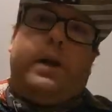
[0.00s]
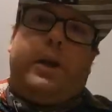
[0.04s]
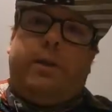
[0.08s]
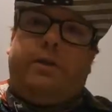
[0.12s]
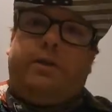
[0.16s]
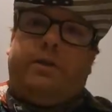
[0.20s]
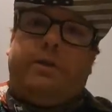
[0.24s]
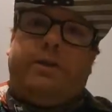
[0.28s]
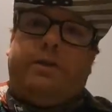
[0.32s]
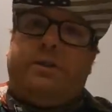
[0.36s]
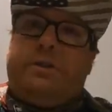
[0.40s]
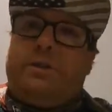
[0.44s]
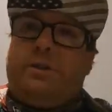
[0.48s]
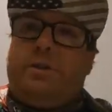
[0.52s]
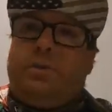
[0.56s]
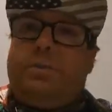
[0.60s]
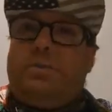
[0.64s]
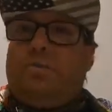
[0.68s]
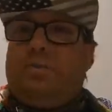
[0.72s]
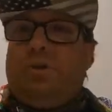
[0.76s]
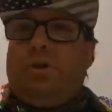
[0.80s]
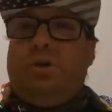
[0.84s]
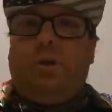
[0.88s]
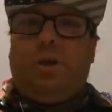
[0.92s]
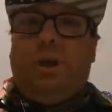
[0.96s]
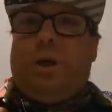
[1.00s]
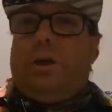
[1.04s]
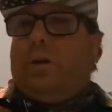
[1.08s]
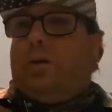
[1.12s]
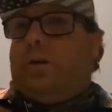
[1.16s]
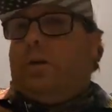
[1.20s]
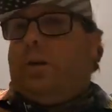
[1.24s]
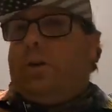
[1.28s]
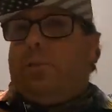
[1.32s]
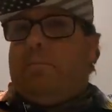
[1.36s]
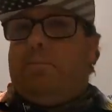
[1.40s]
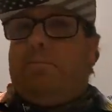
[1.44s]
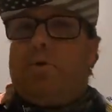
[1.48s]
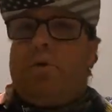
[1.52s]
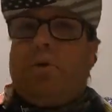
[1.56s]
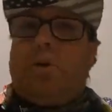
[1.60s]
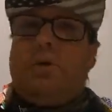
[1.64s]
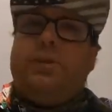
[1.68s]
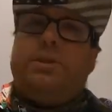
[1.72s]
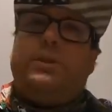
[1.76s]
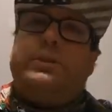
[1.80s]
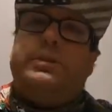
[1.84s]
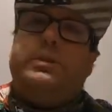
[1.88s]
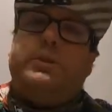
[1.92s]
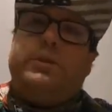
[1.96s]
every single jail and
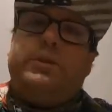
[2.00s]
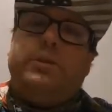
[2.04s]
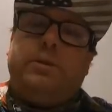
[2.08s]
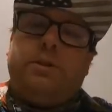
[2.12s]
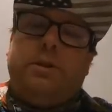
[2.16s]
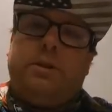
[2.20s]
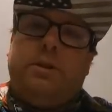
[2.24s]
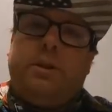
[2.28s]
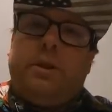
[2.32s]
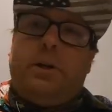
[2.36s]
prison